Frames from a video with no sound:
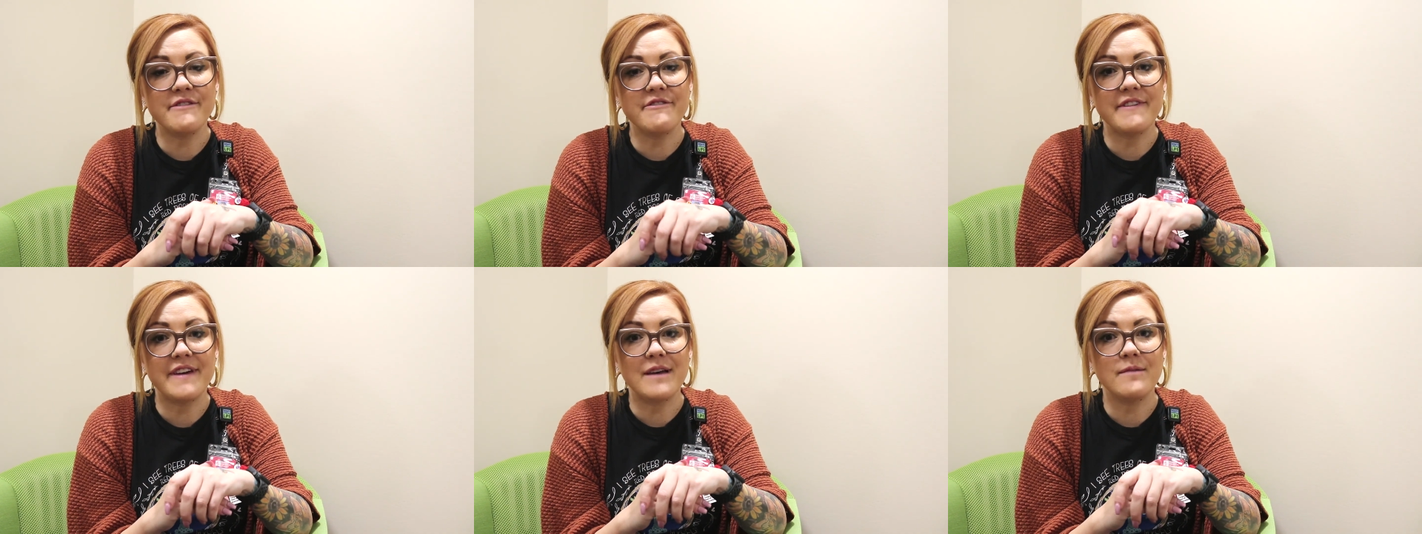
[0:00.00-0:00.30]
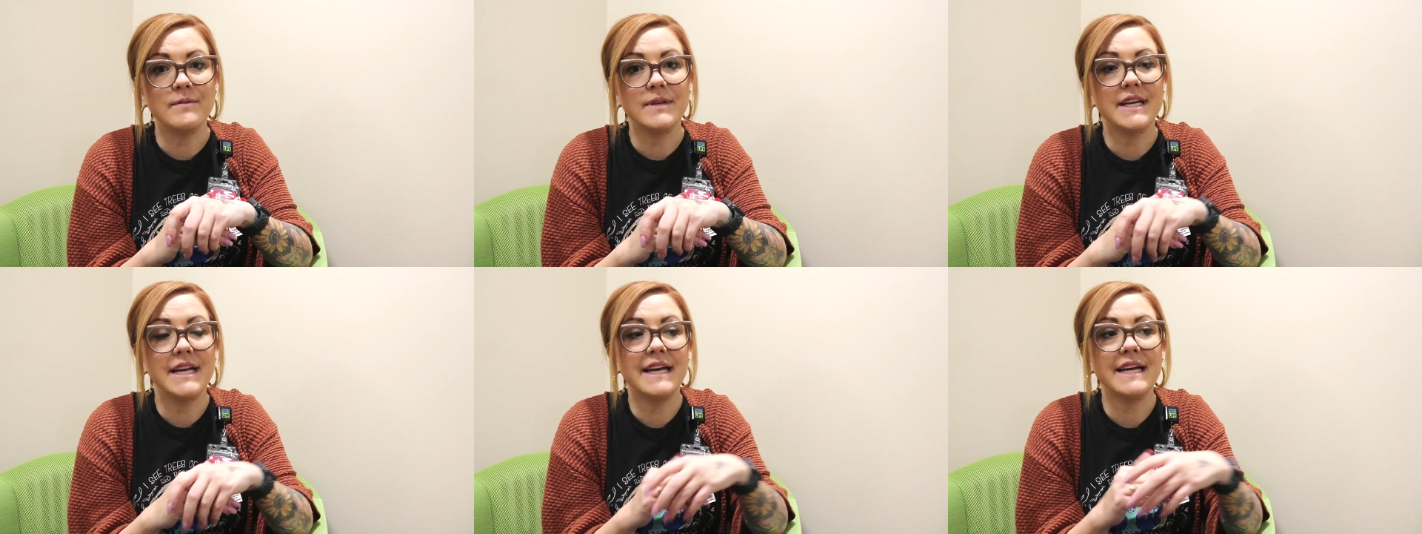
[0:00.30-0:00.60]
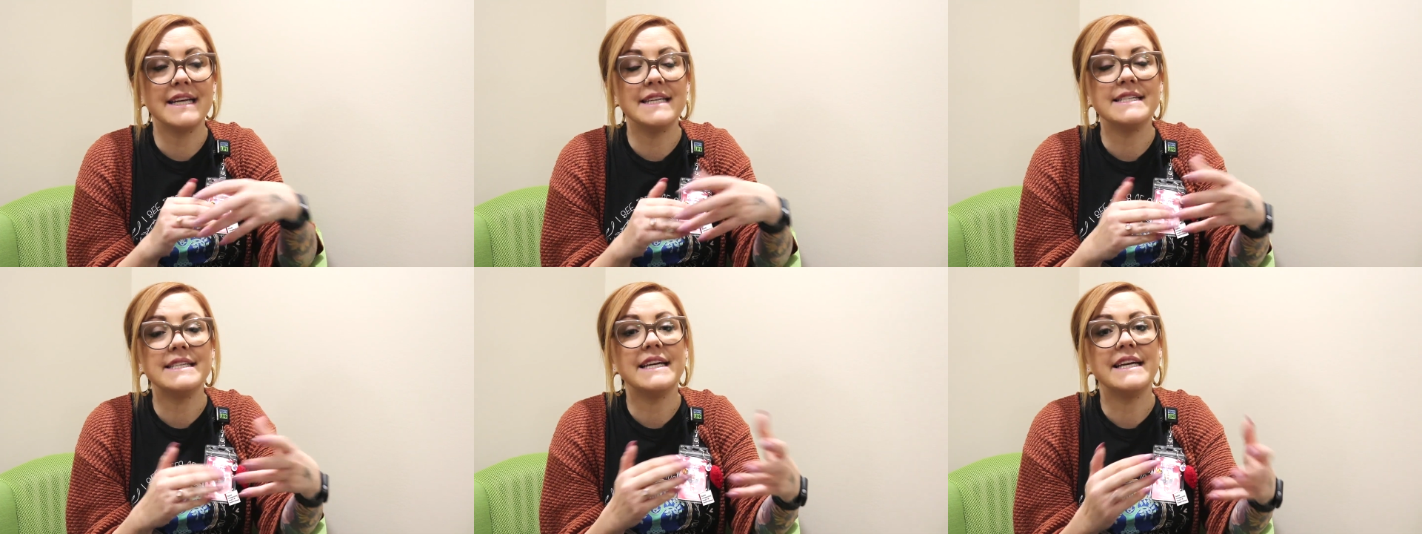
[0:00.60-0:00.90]
family, and I
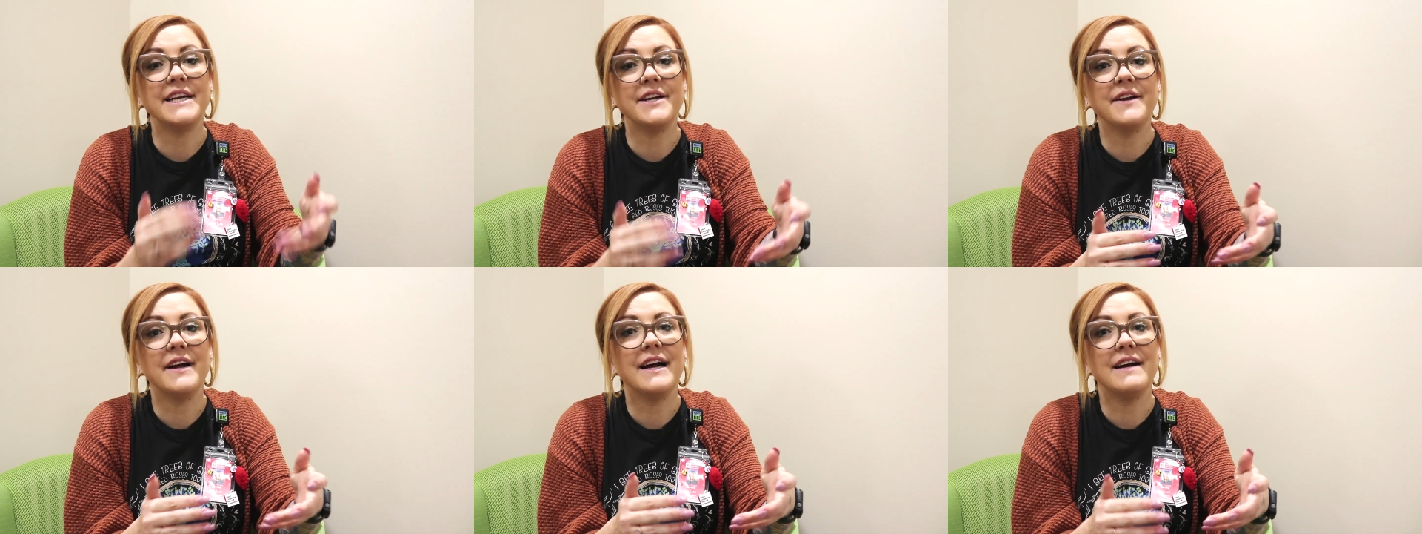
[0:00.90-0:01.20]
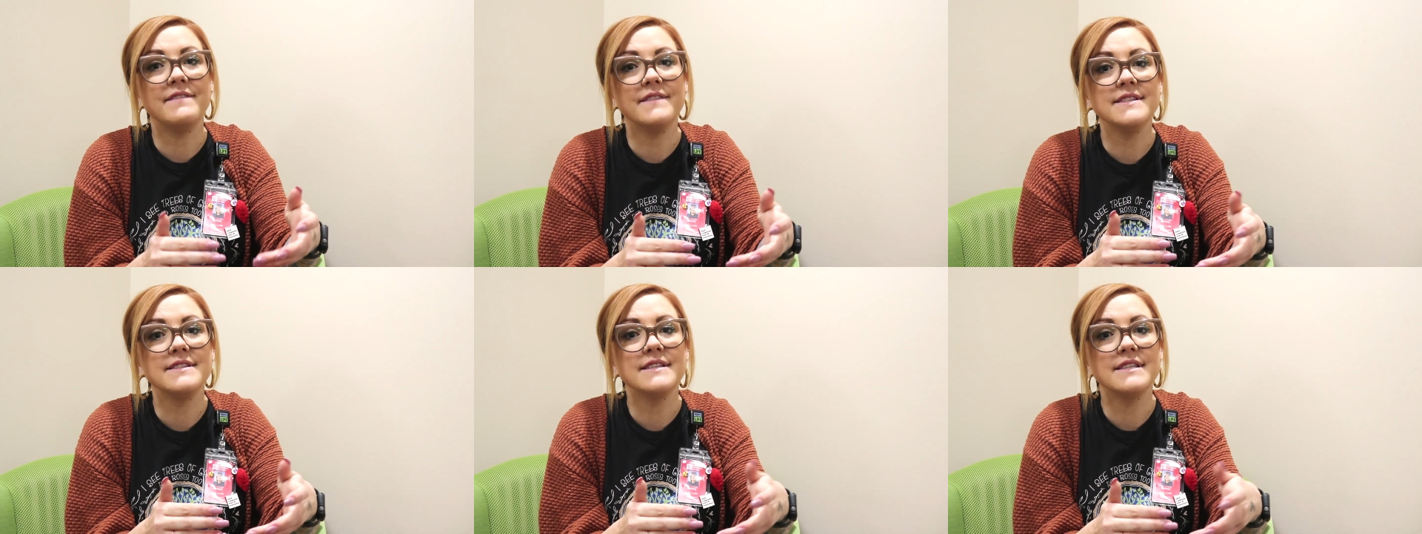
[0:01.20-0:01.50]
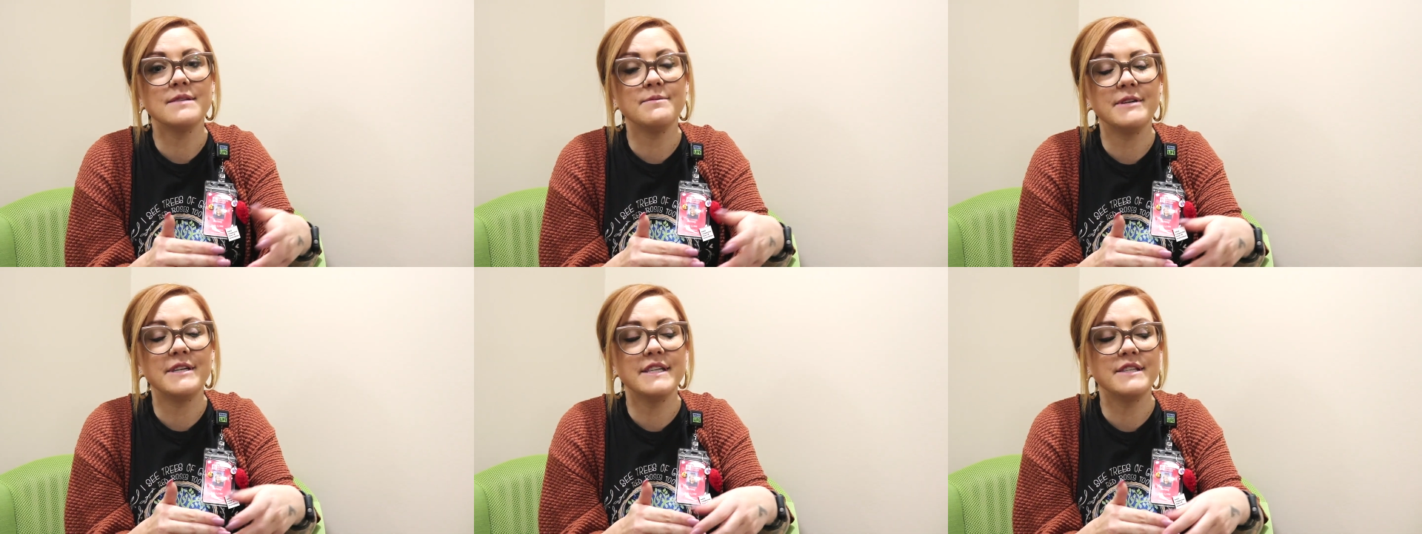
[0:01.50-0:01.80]
continue to have this
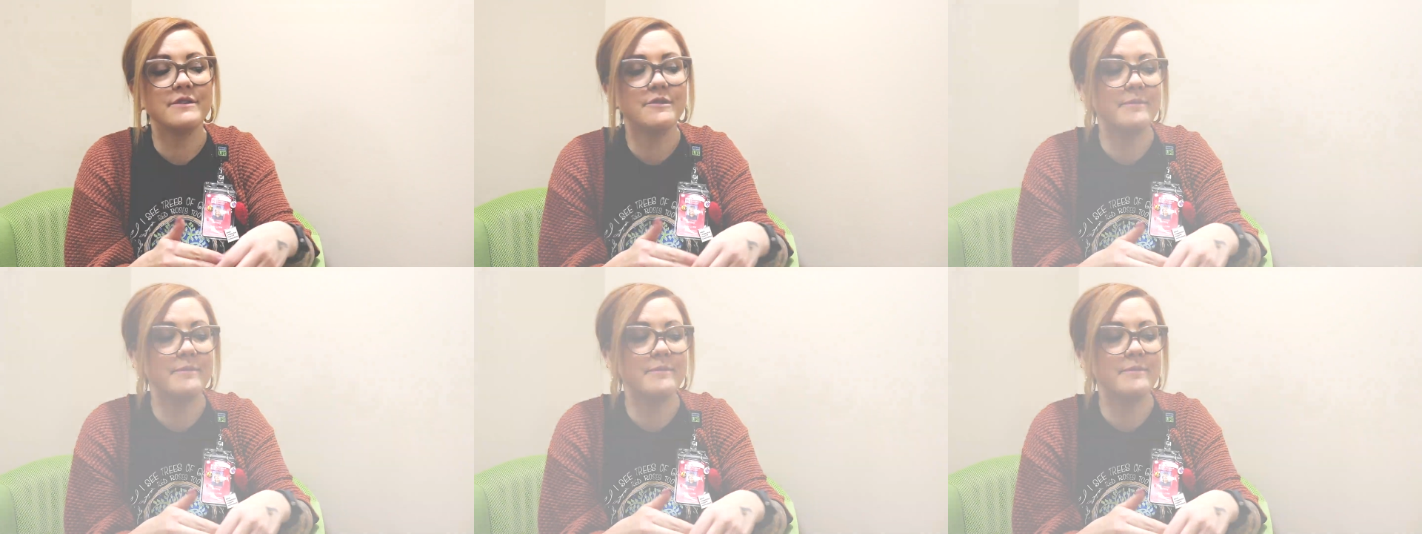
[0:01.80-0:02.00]
experience